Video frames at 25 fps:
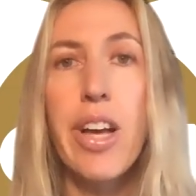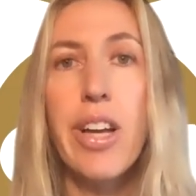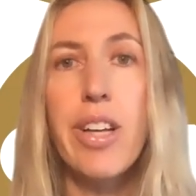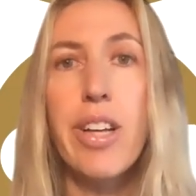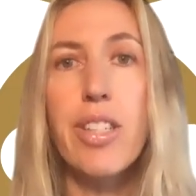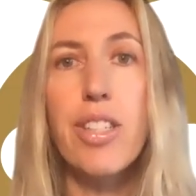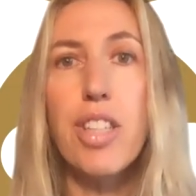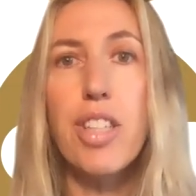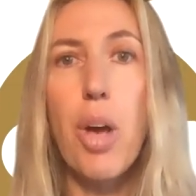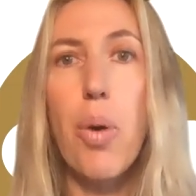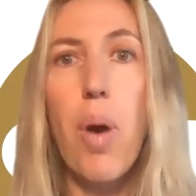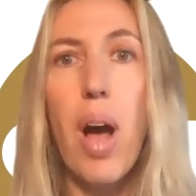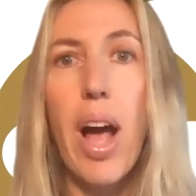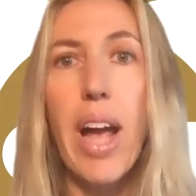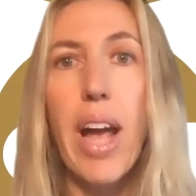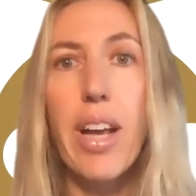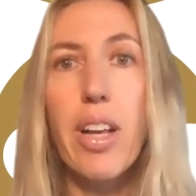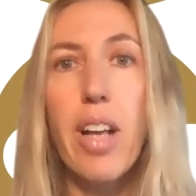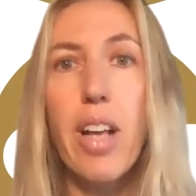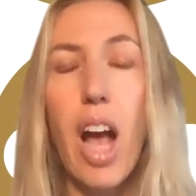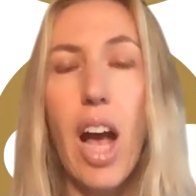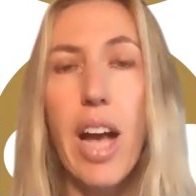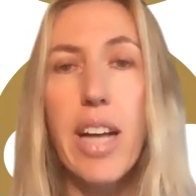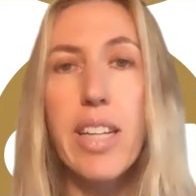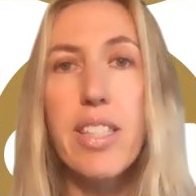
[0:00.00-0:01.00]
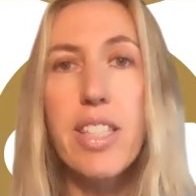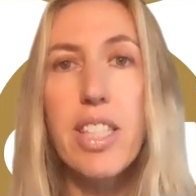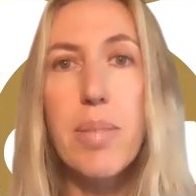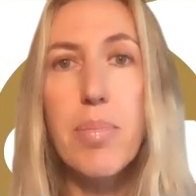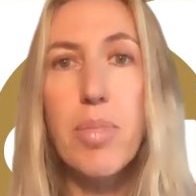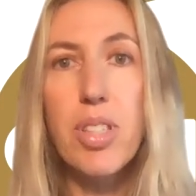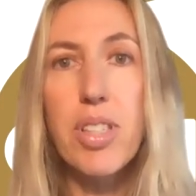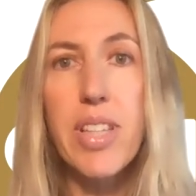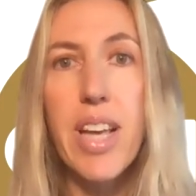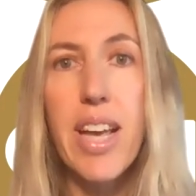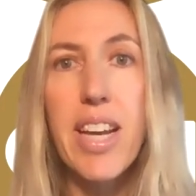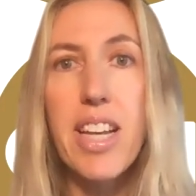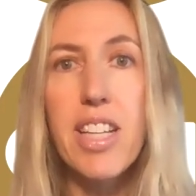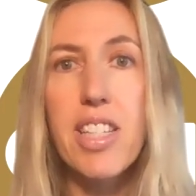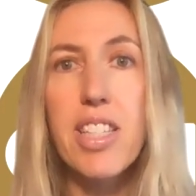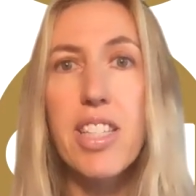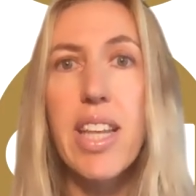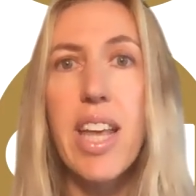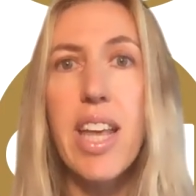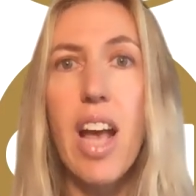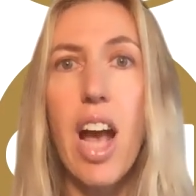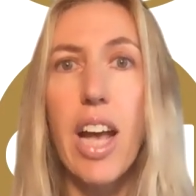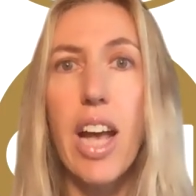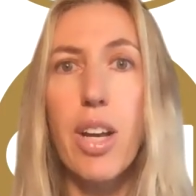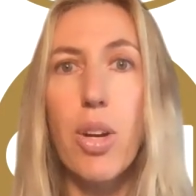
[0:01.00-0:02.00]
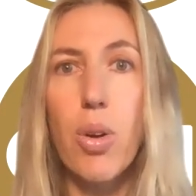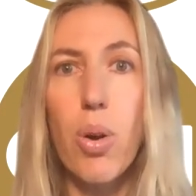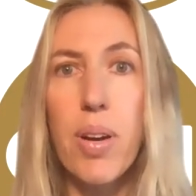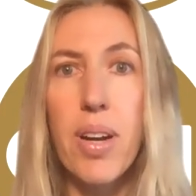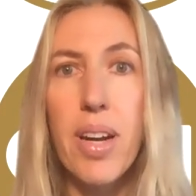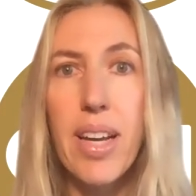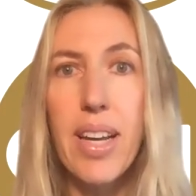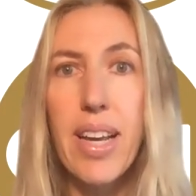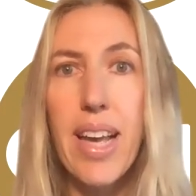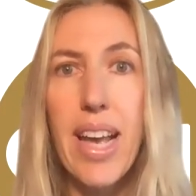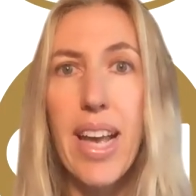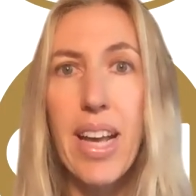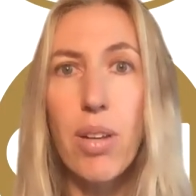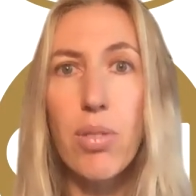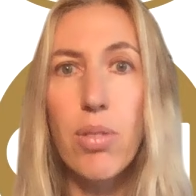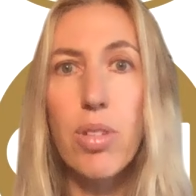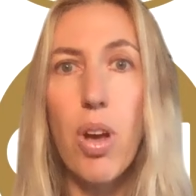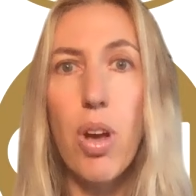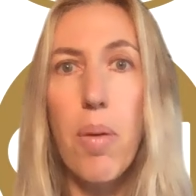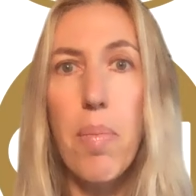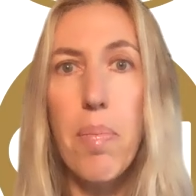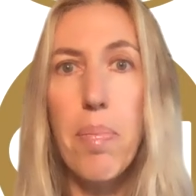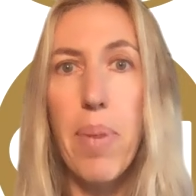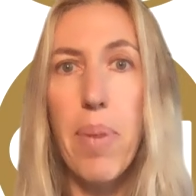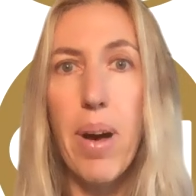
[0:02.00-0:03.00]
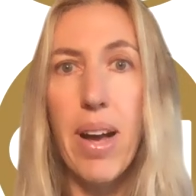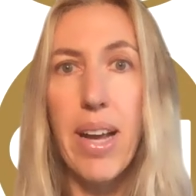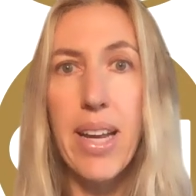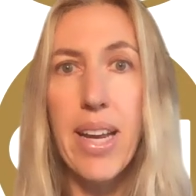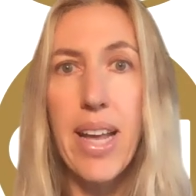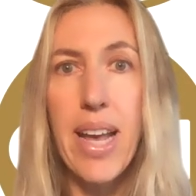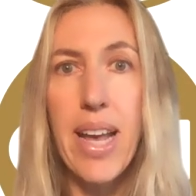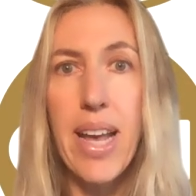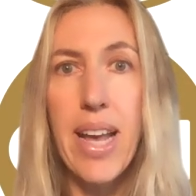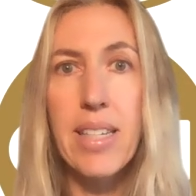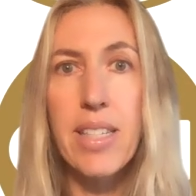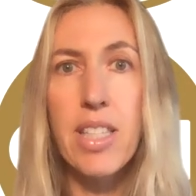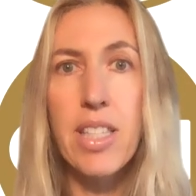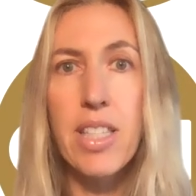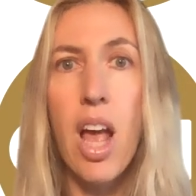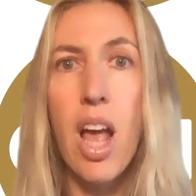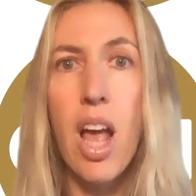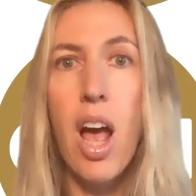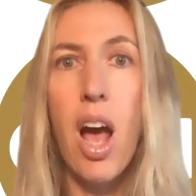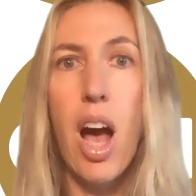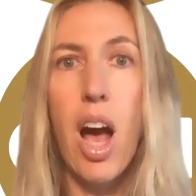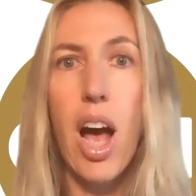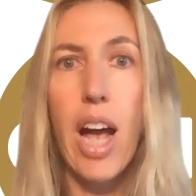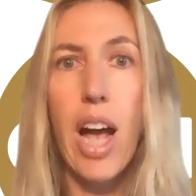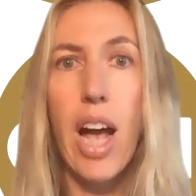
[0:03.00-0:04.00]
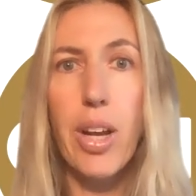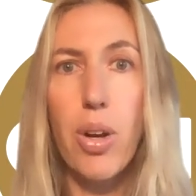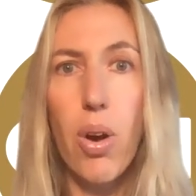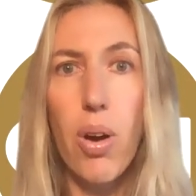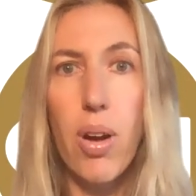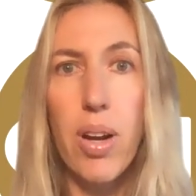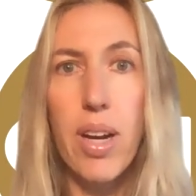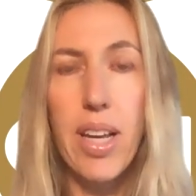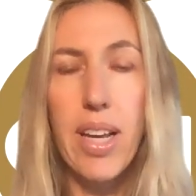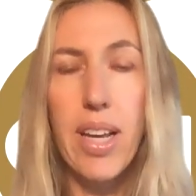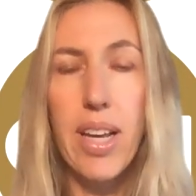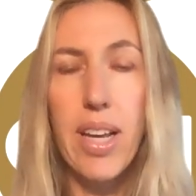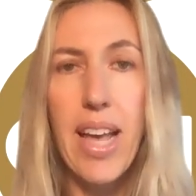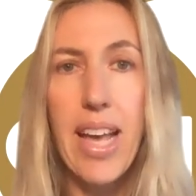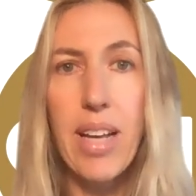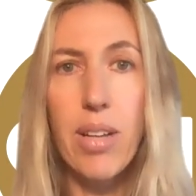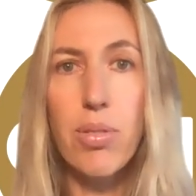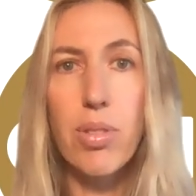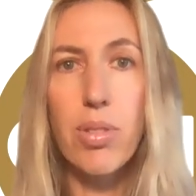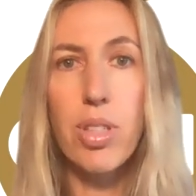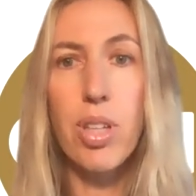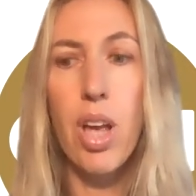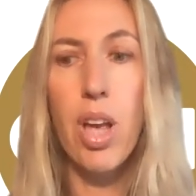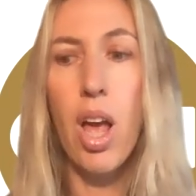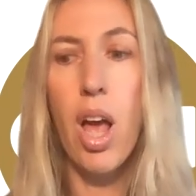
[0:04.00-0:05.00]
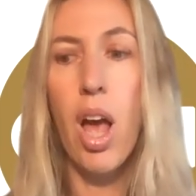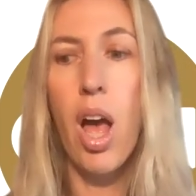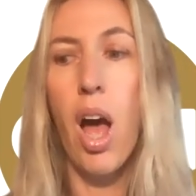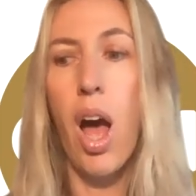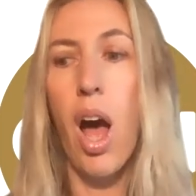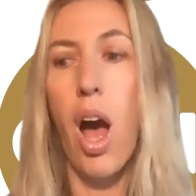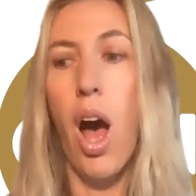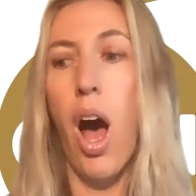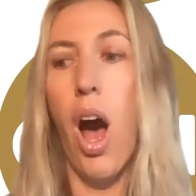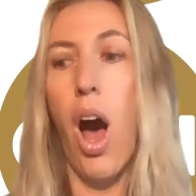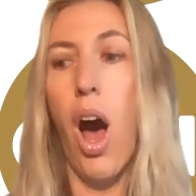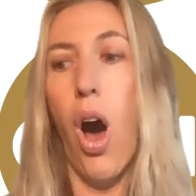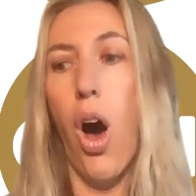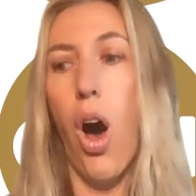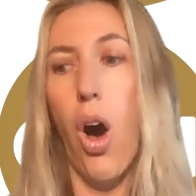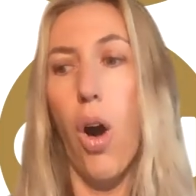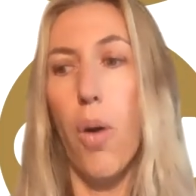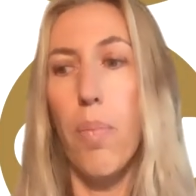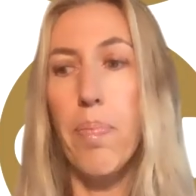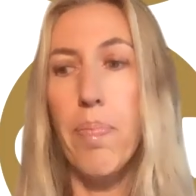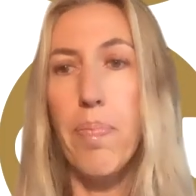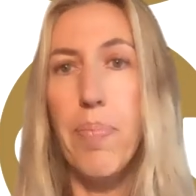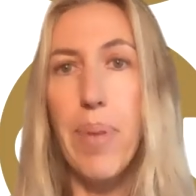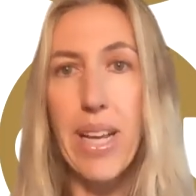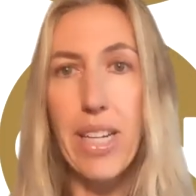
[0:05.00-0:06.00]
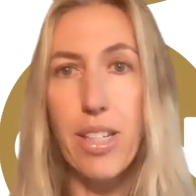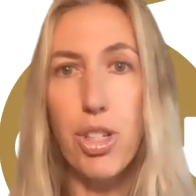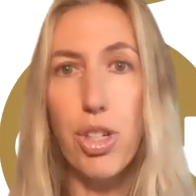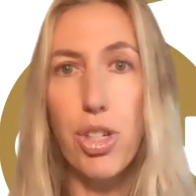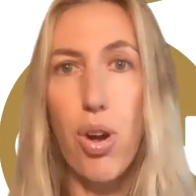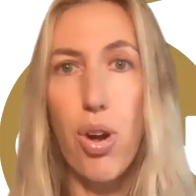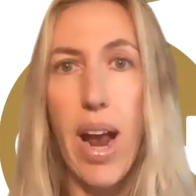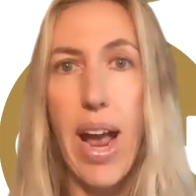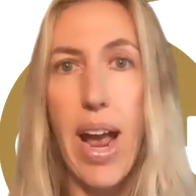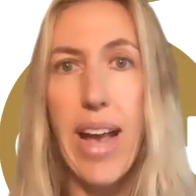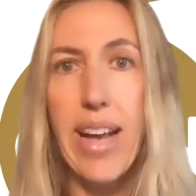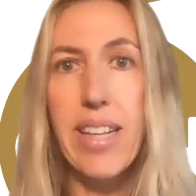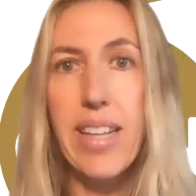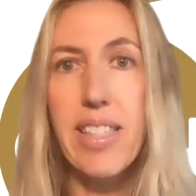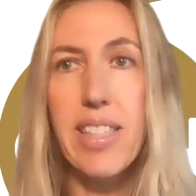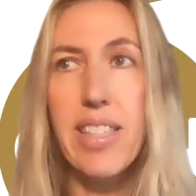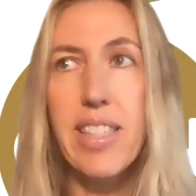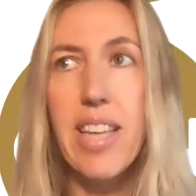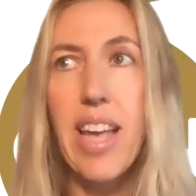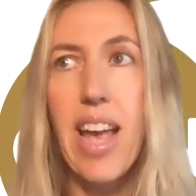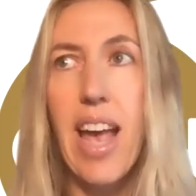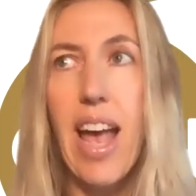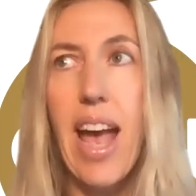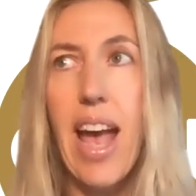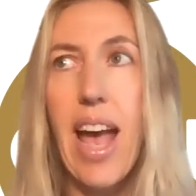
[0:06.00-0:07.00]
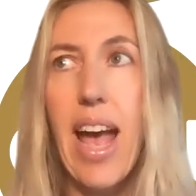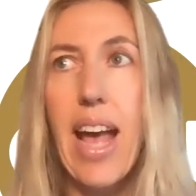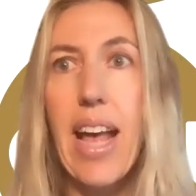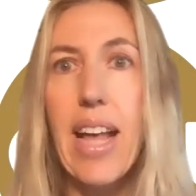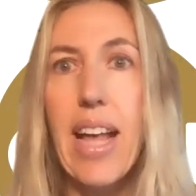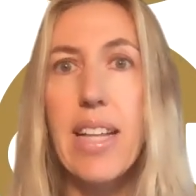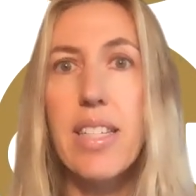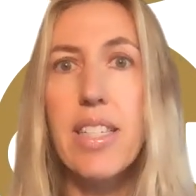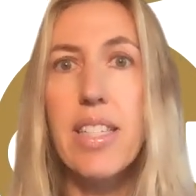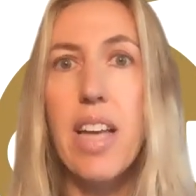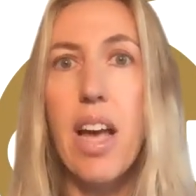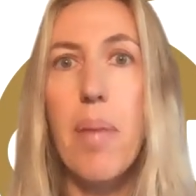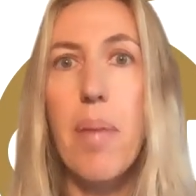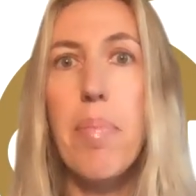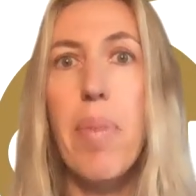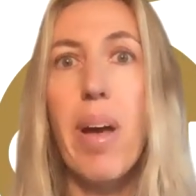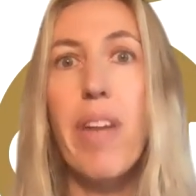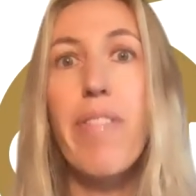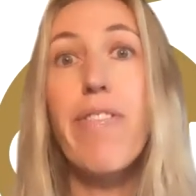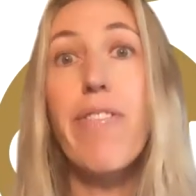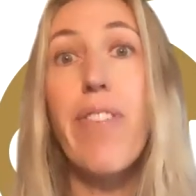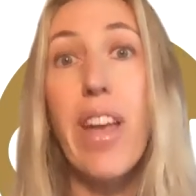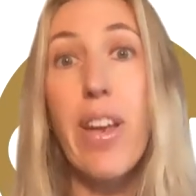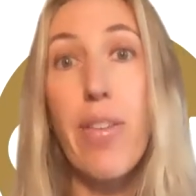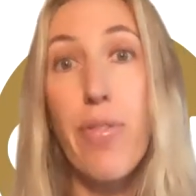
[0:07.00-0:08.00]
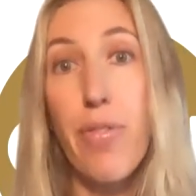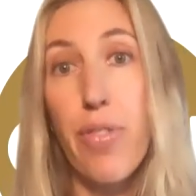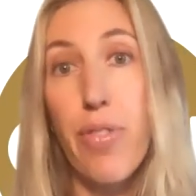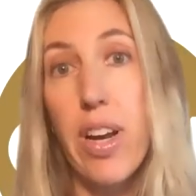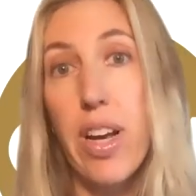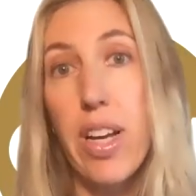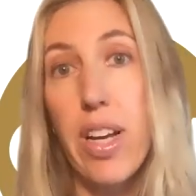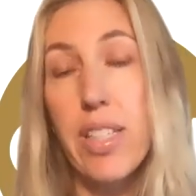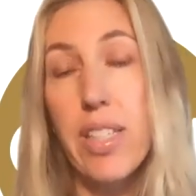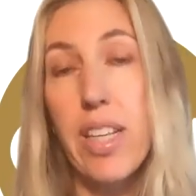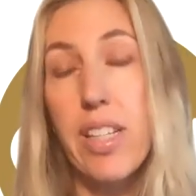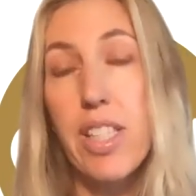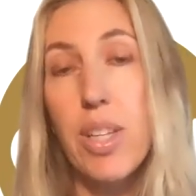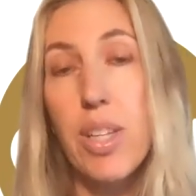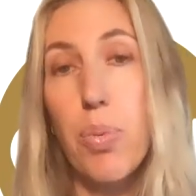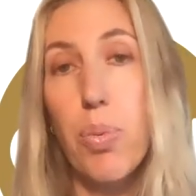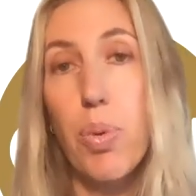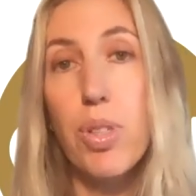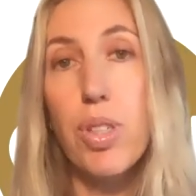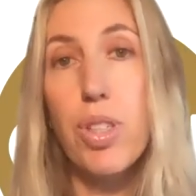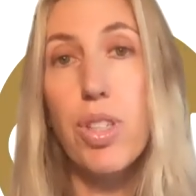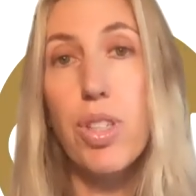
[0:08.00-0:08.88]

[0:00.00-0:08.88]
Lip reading: So I simultaneously, I got an account on Binance, I got an account on Bittrex, and my favorite, as I said, was